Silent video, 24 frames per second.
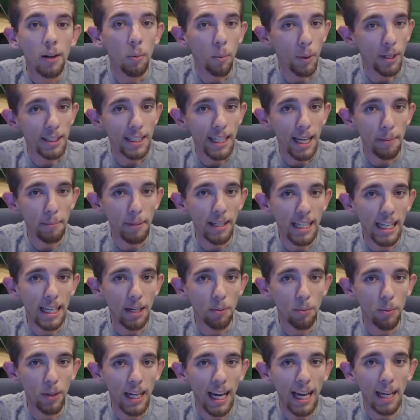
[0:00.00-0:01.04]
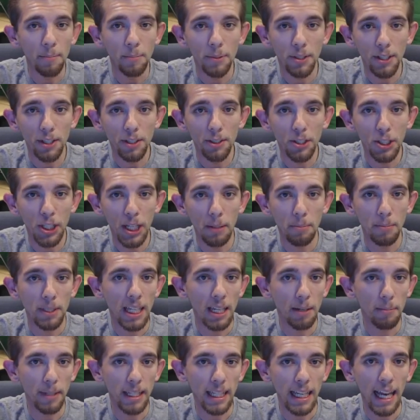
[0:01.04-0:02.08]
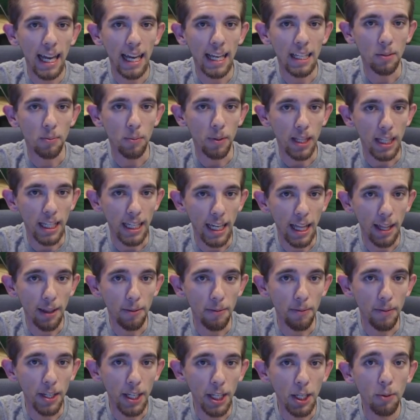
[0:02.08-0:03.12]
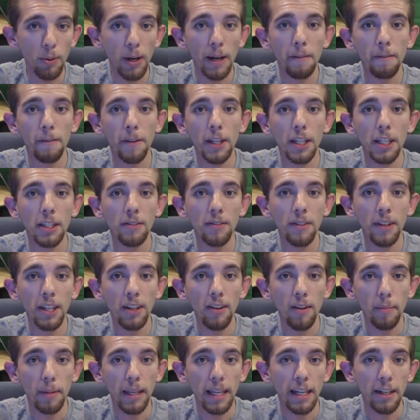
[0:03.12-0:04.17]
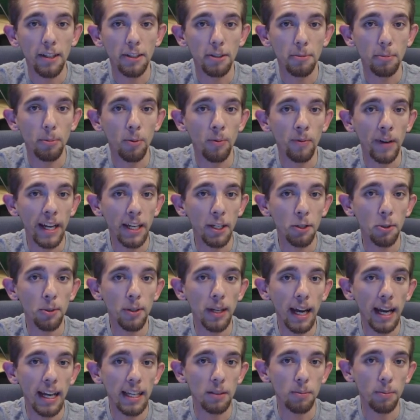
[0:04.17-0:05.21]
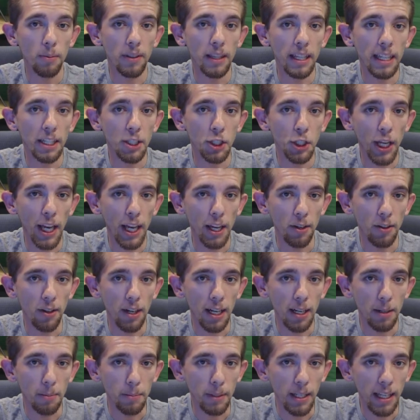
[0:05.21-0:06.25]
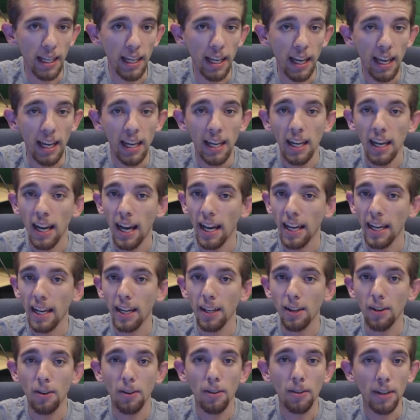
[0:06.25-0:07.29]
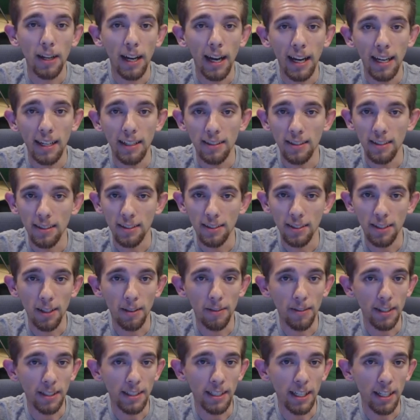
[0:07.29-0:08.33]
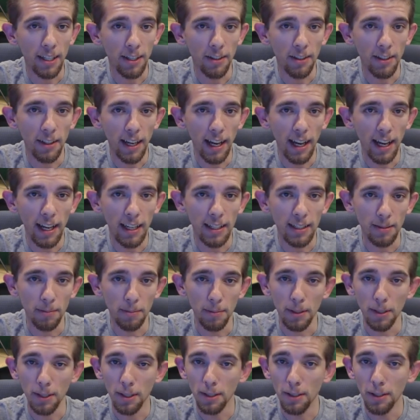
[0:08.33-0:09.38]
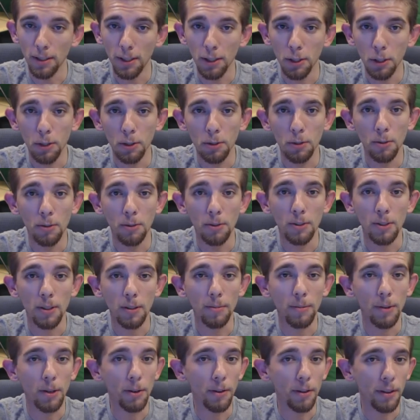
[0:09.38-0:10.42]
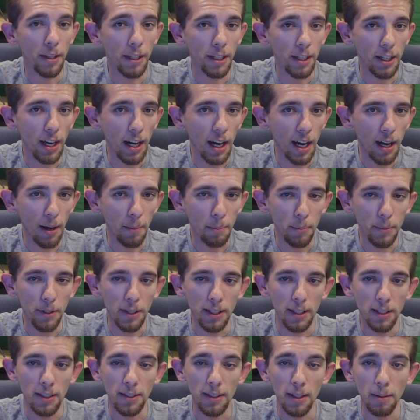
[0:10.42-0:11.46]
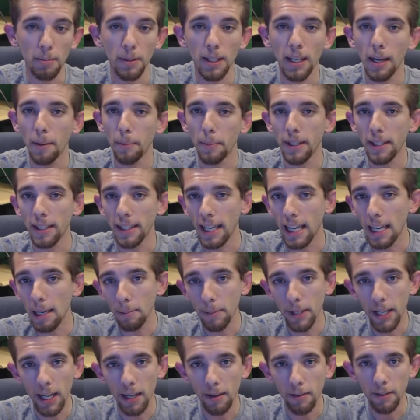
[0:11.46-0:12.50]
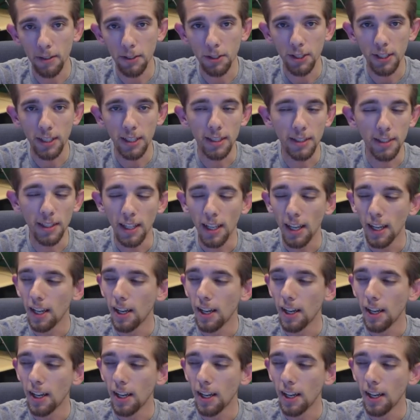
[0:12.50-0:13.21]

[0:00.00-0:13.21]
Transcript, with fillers: What's happening everyone? I am Sir James coming to you guys with another video and for this video I'm here to provide you guys with a channel update. I got all kinds of stuff to tell you guys, some good news, some early copies, upcoming game coverages,